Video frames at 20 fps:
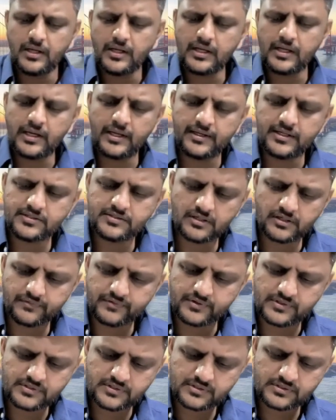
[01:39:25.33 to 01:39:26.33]
Any
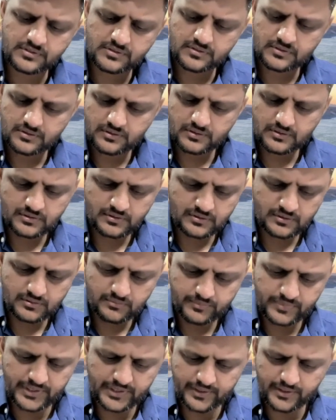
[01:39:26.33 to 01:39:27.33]
service,
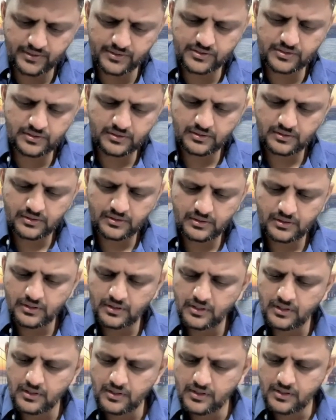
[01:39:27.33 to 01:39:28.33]
pay attention,
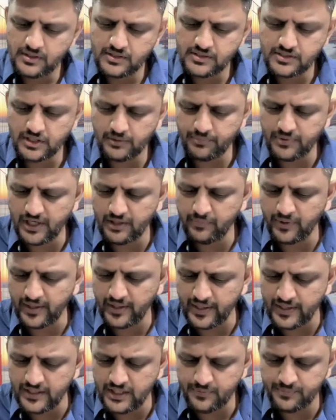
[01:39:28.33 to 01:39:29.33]
supplied by
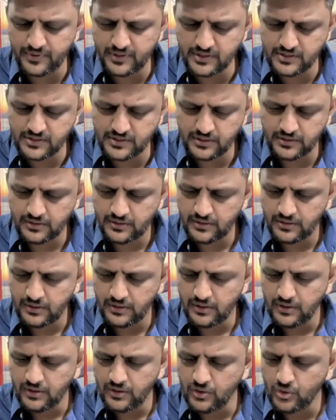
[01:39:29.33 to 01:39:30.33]
any person
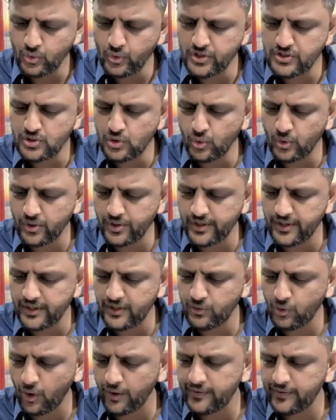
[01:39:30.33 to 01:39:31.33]
who is located
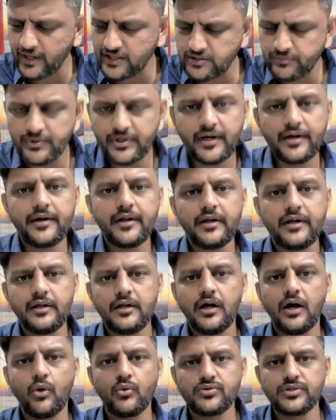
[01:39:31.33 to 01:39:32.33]
in non-taxable territory
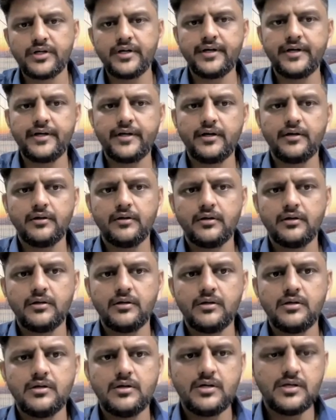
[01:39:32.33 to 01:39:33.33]
outside India,
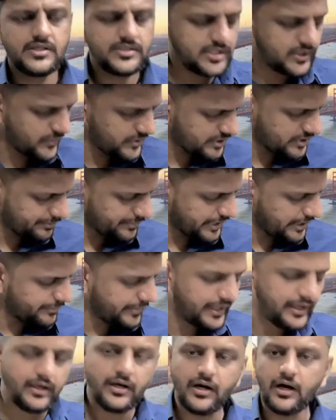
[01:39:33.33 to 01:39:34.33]
service supplied
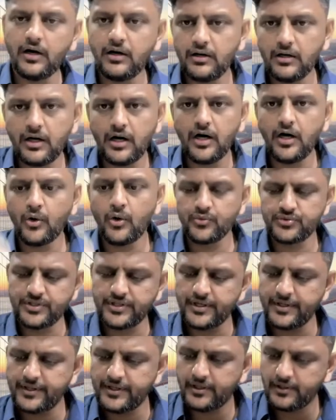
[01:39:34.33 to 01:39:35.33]
by outside
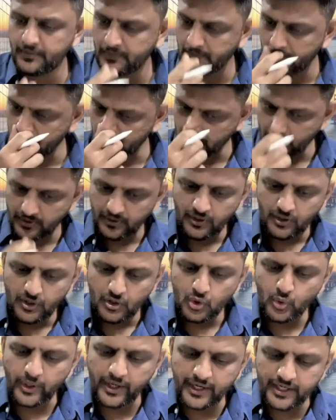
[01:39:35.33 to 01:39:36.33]
India
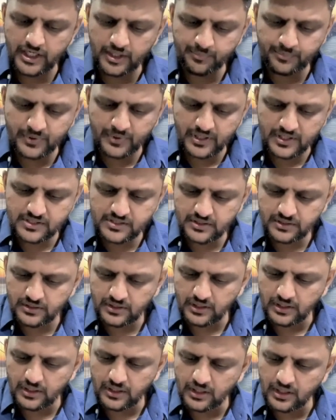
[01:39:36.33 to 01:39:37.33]
to any person
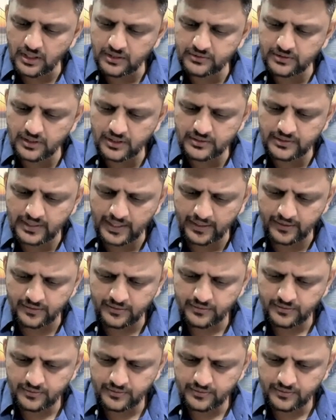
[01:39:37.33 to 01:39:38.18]
other than